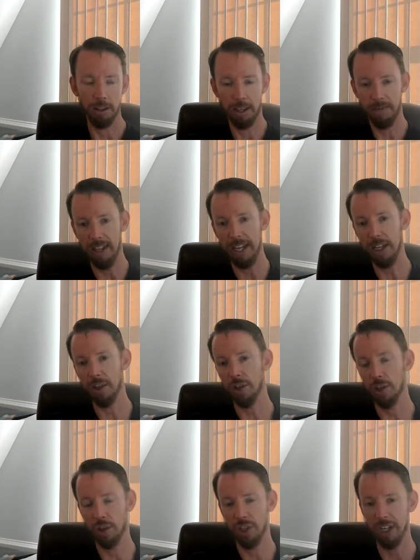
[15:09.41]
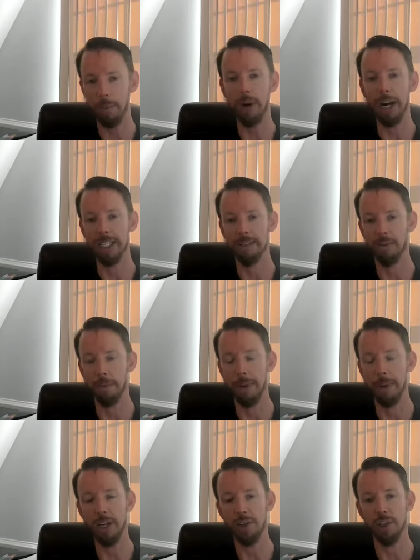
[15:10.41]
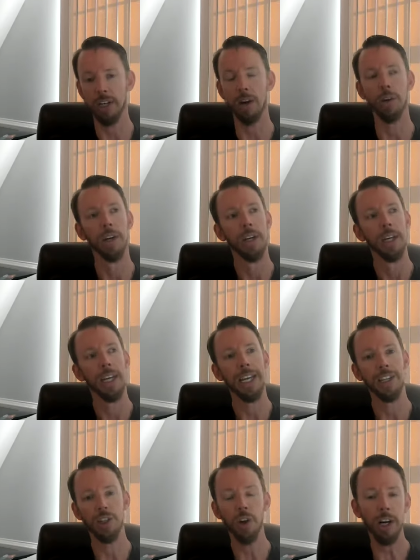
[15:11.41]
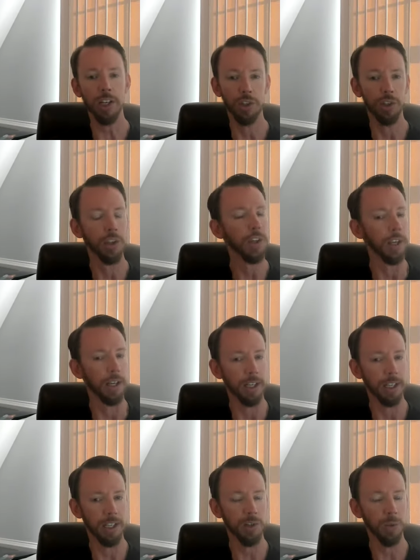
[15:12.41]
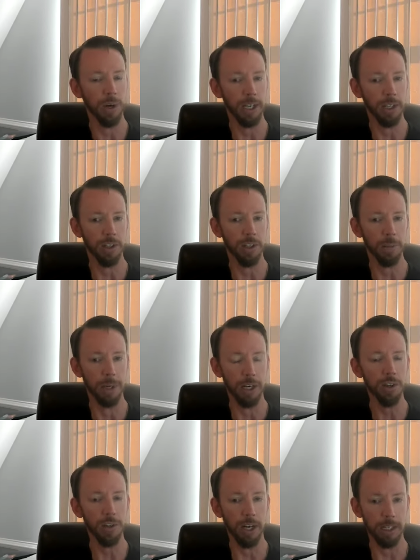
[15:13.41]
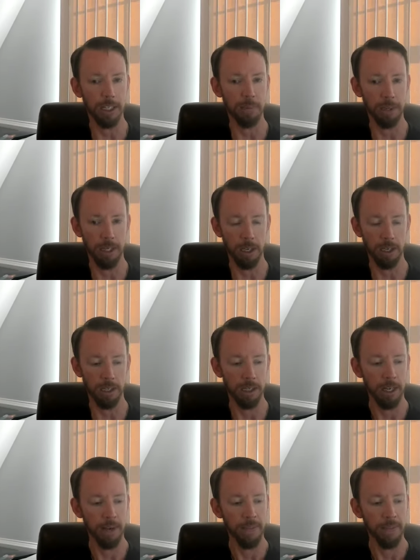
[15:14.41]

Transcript: if they can just summarize information now it's not as good and this is where it gets a little bit interesting because